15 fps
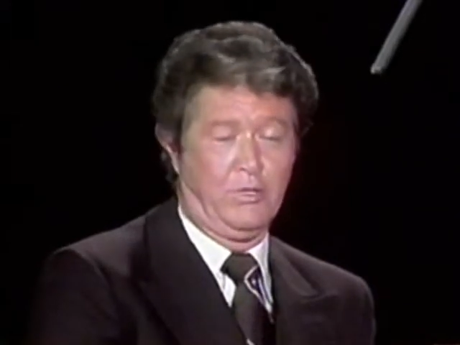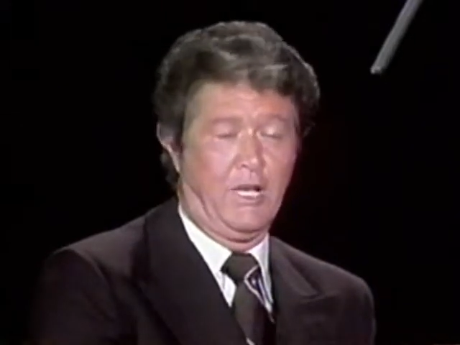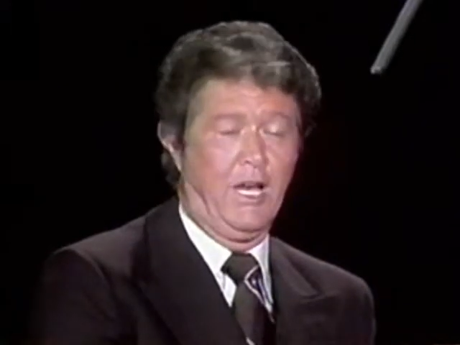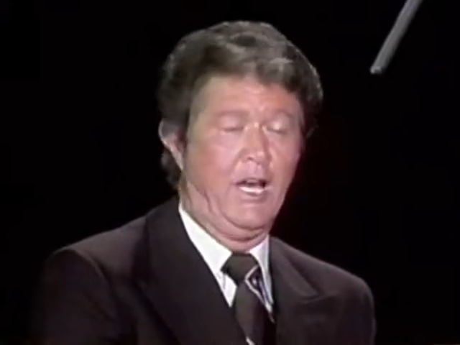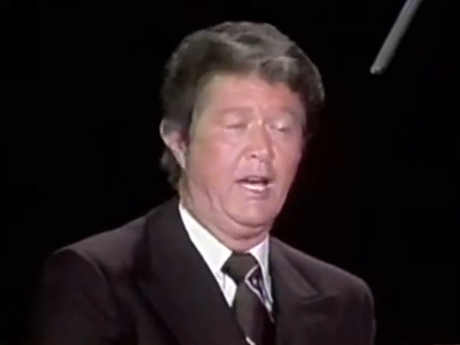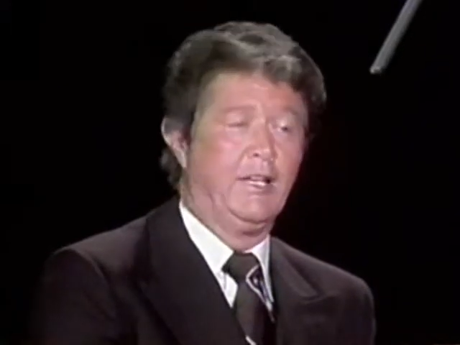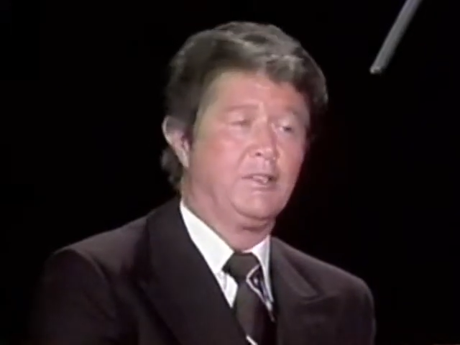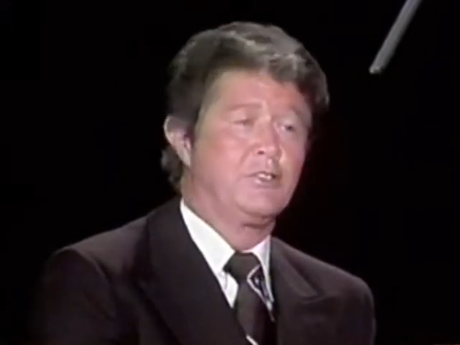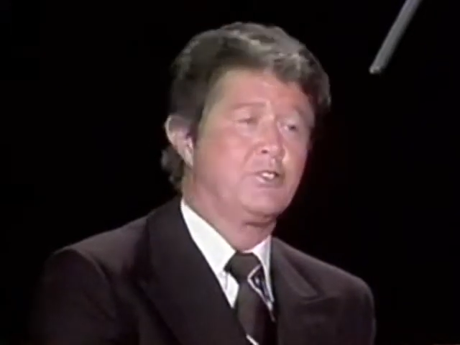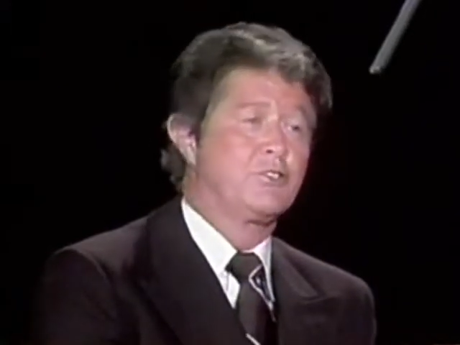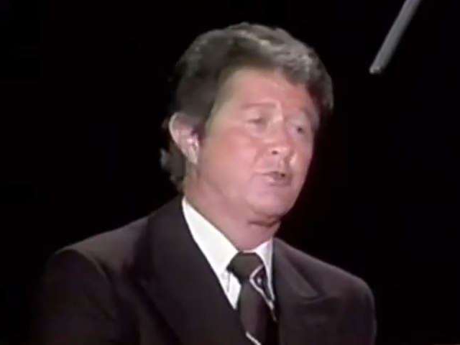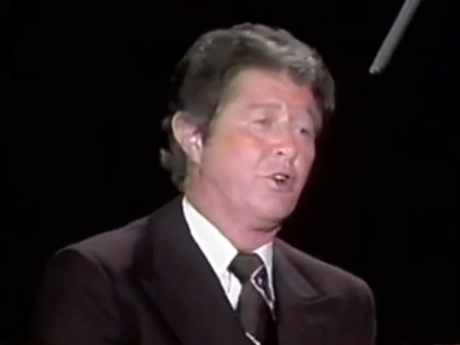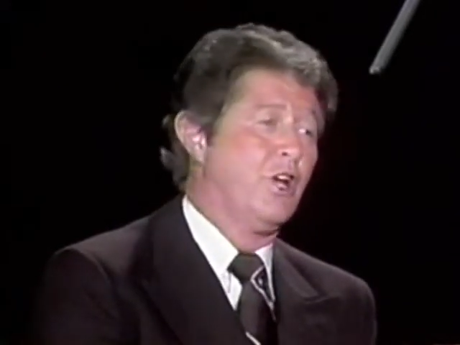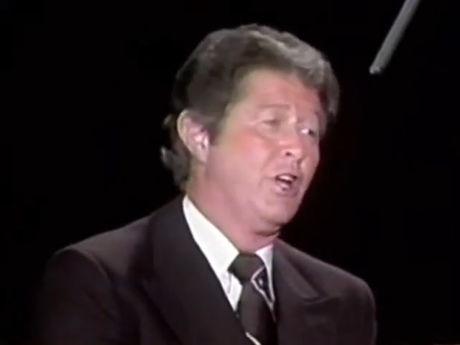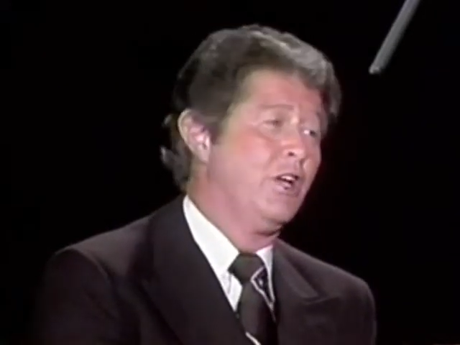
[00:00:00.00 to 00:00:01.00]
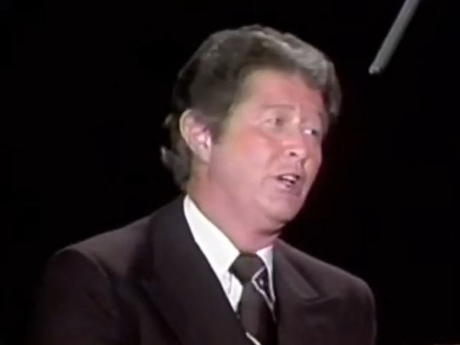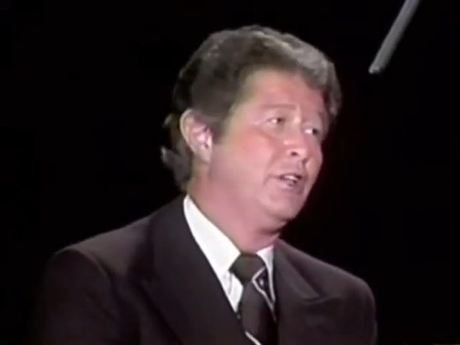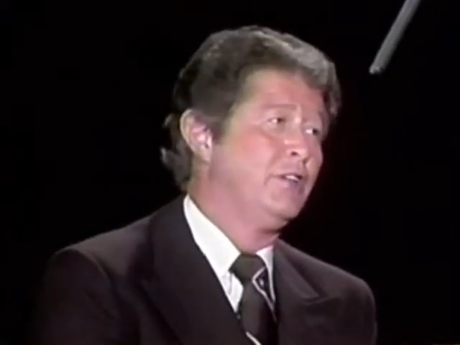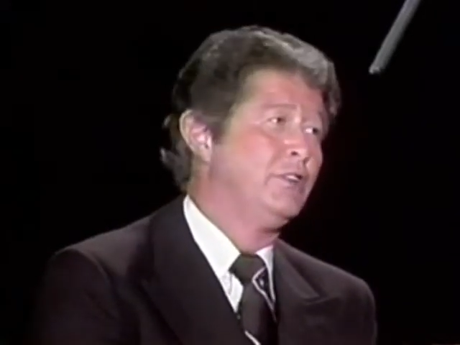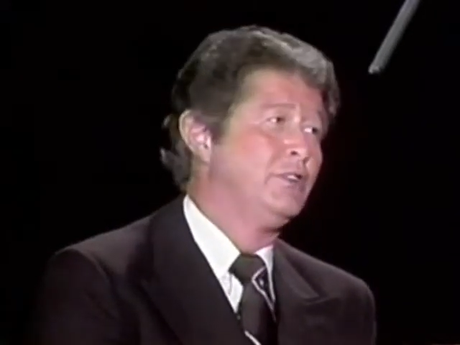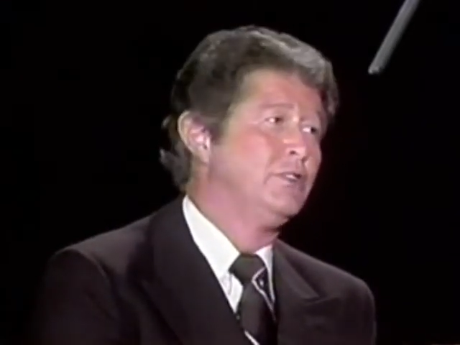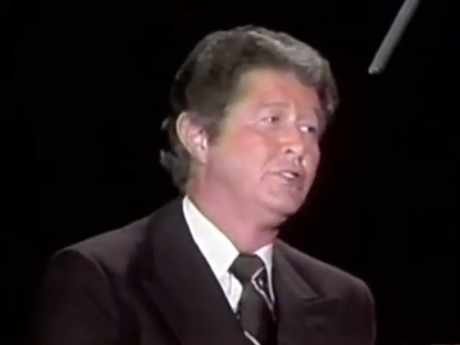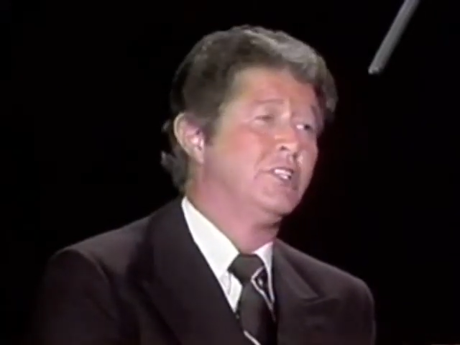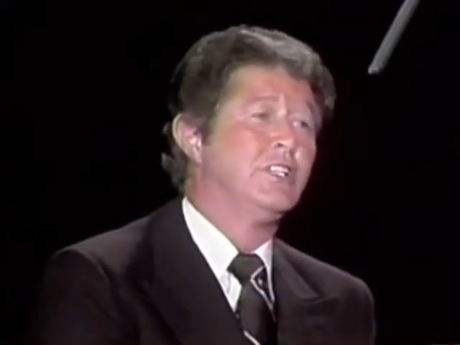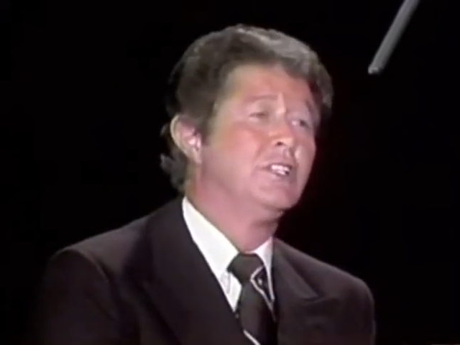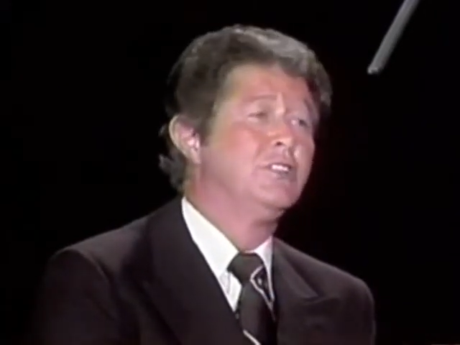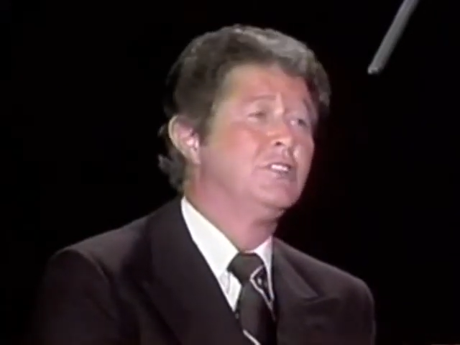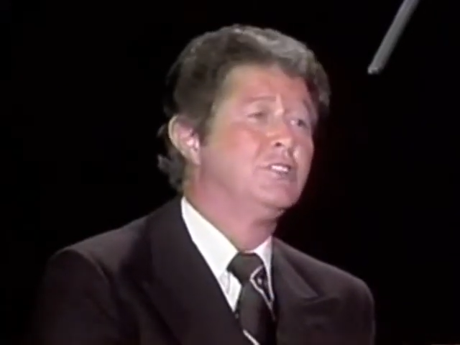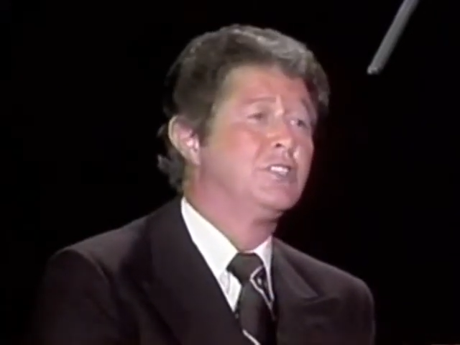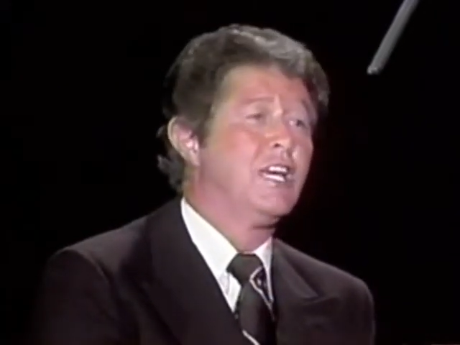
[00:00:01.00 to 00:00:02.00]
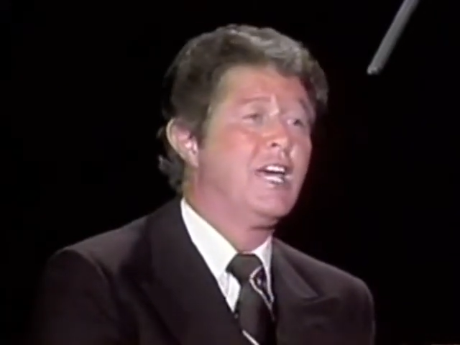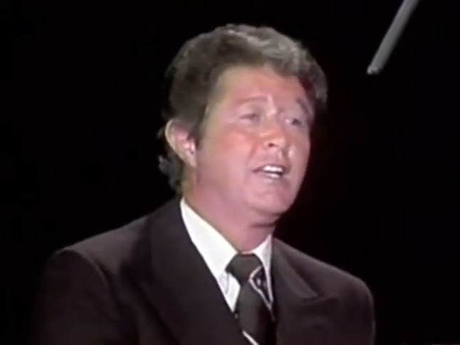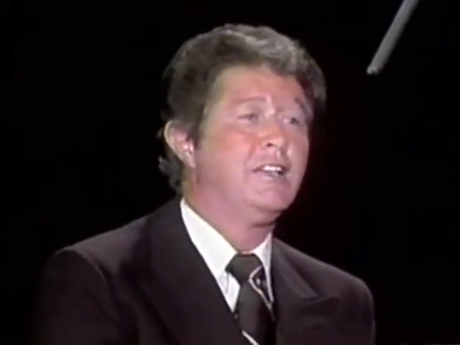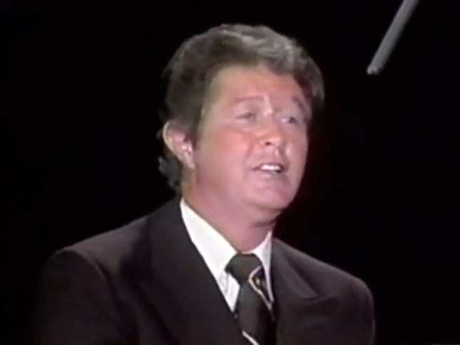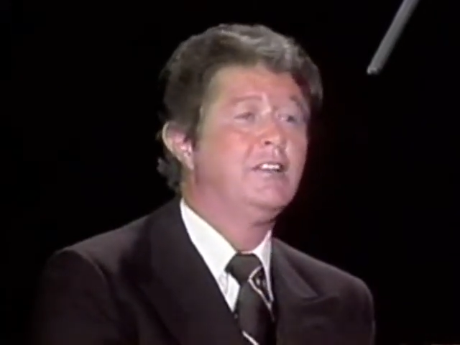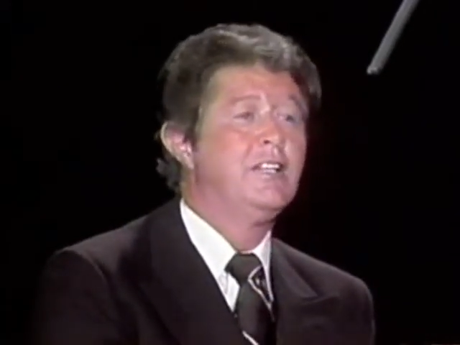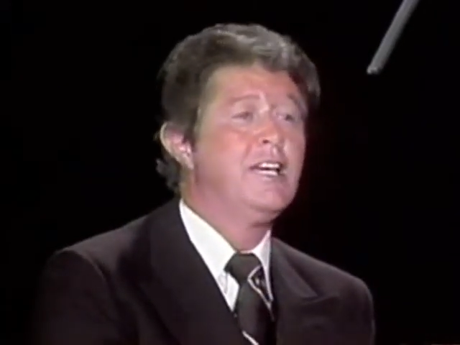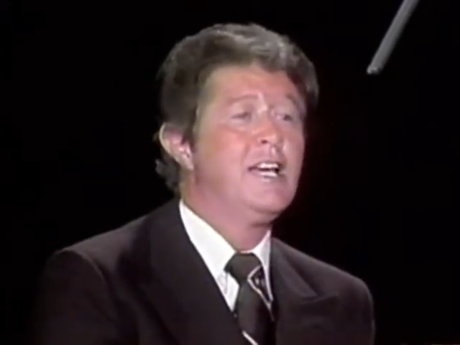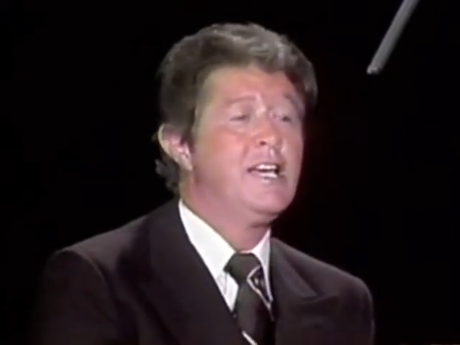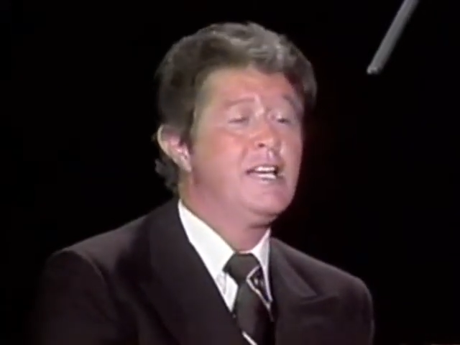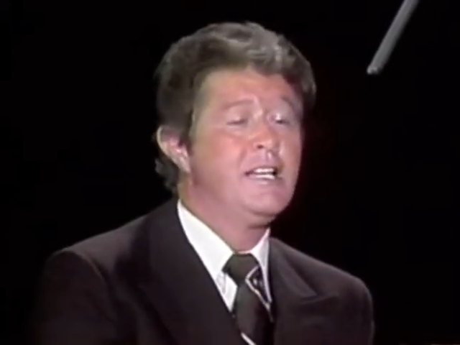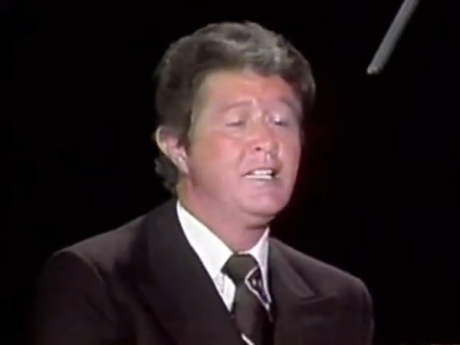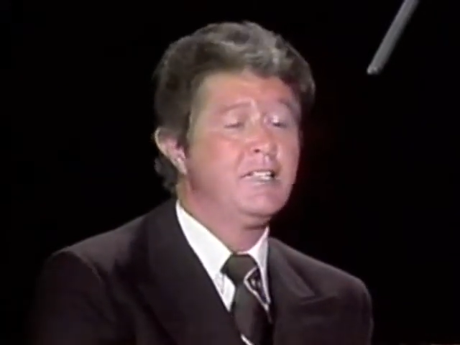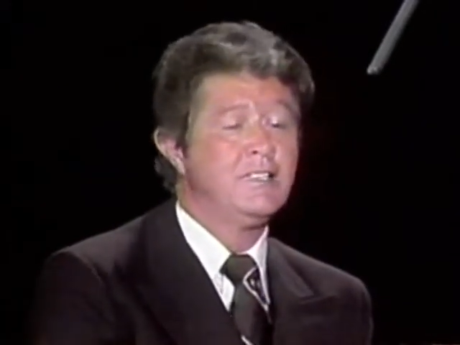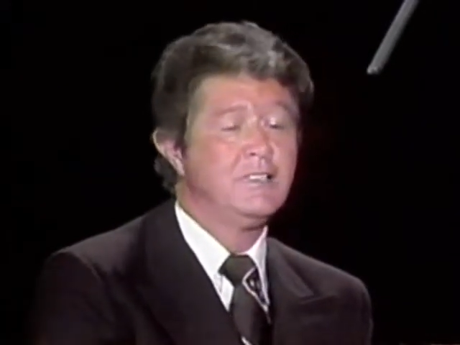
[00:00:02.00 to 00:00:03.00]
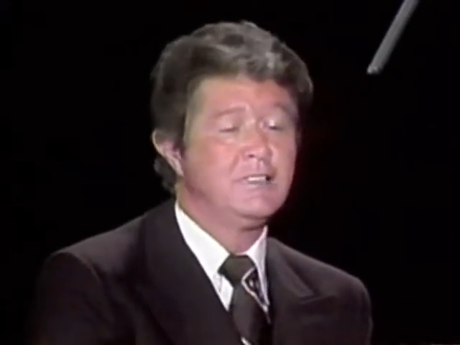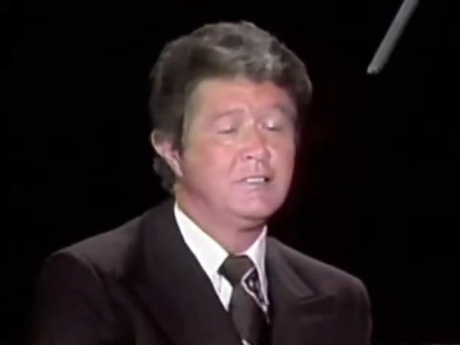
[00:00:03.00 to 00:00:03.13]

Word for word: that strange enchanted land.